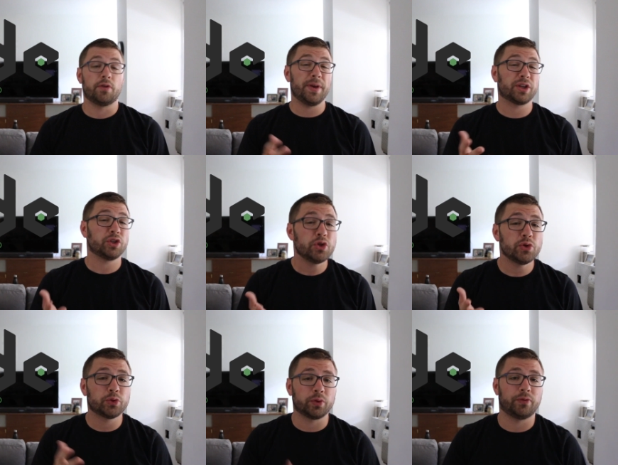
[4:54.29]
The big
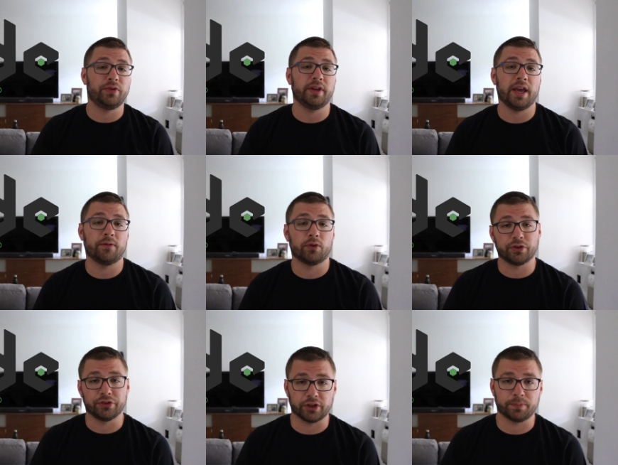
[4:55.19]
news with V8
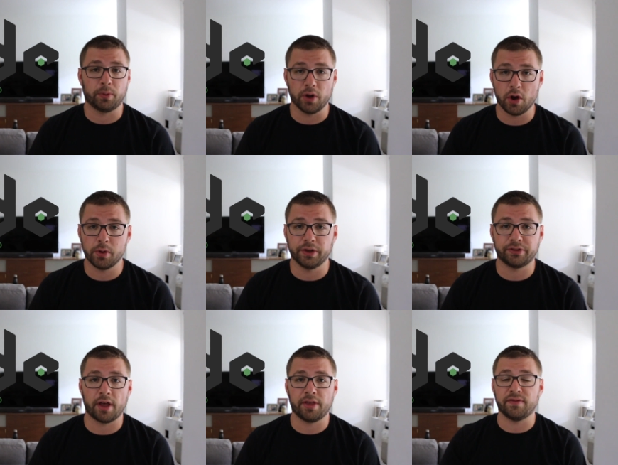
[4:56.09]
version 6.0
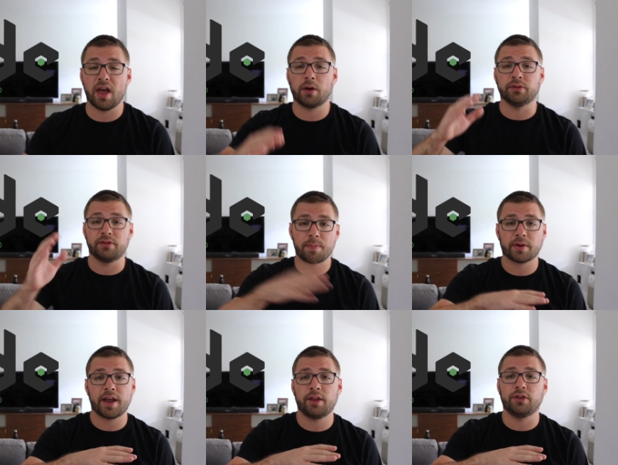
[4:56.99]
is that they've now
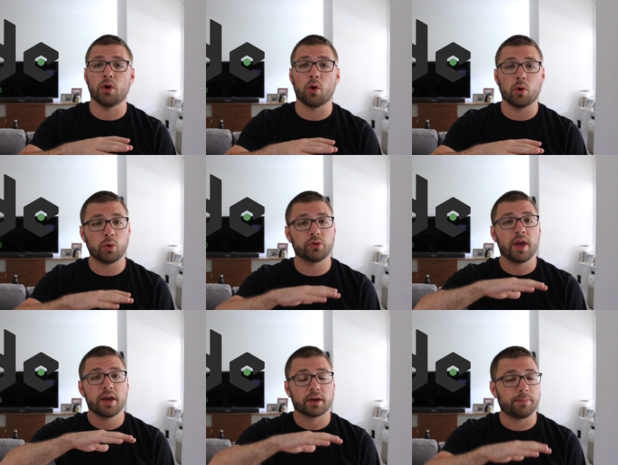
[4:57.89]
deprecated the
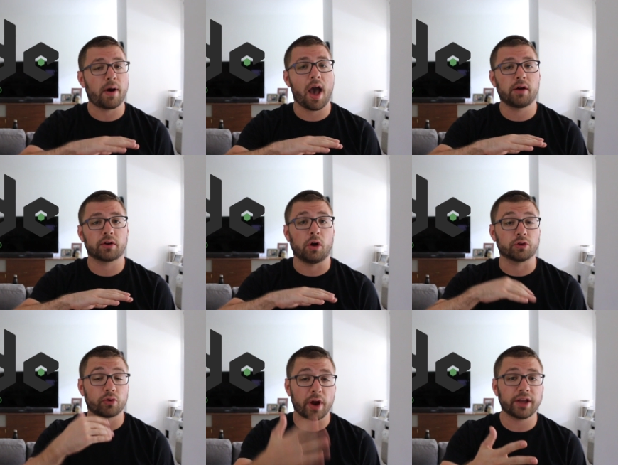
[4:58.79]
old compiler
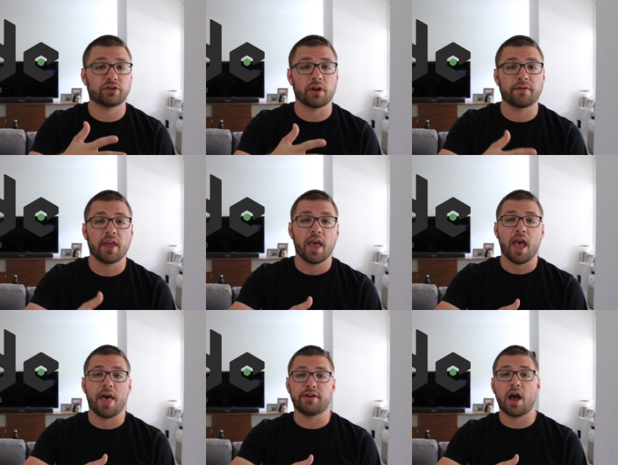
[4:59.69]
called Crankshaft,
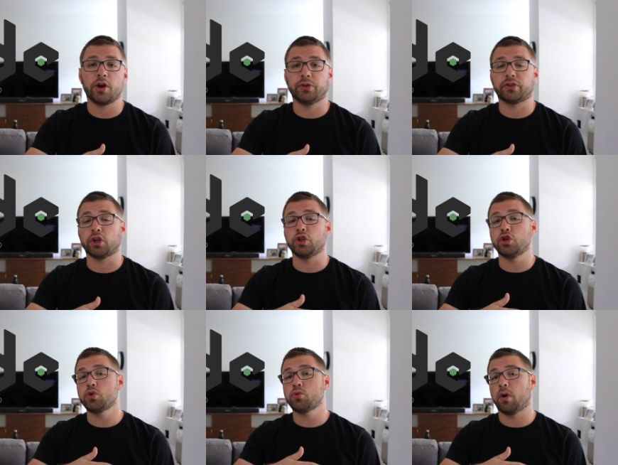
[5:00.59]
and they're now using a
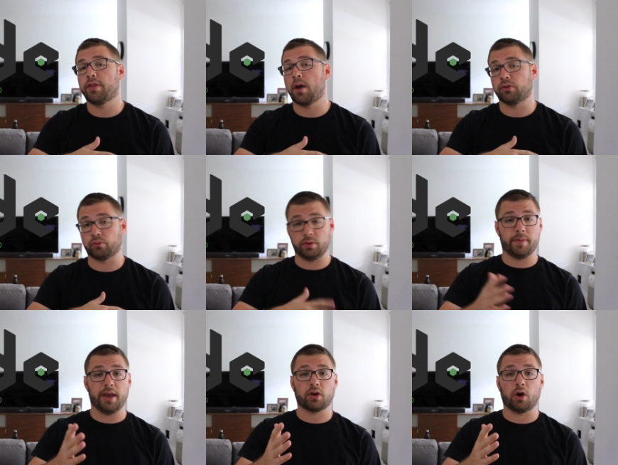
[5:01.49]
new one that was
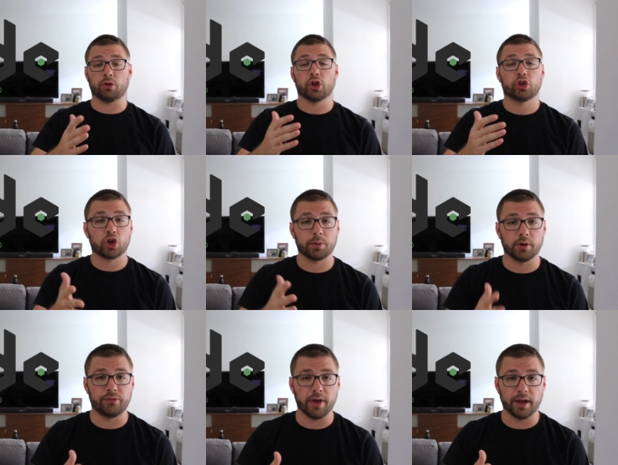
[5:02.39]
remade called
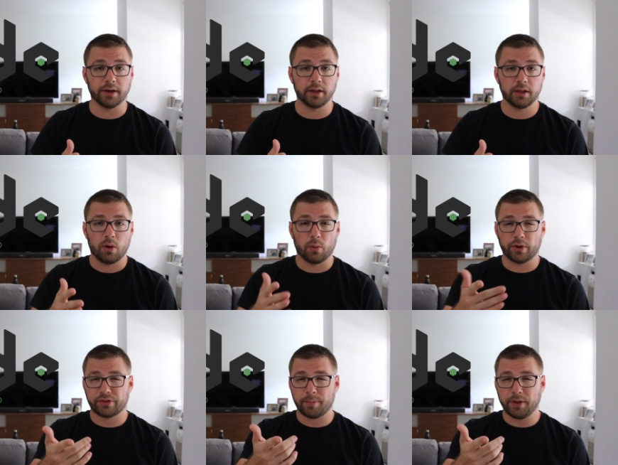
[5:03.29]
Turbofan.
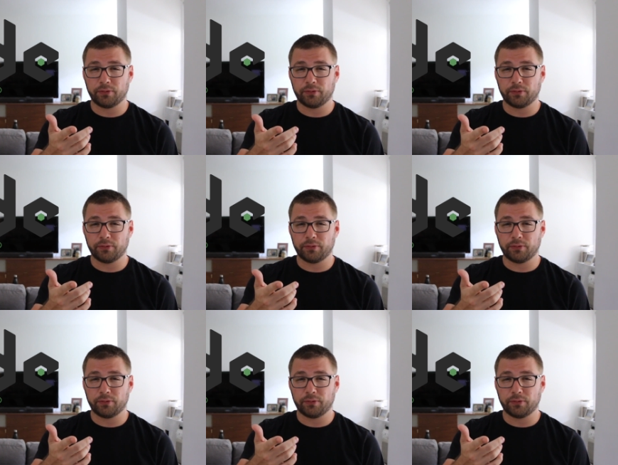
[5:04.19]
What does that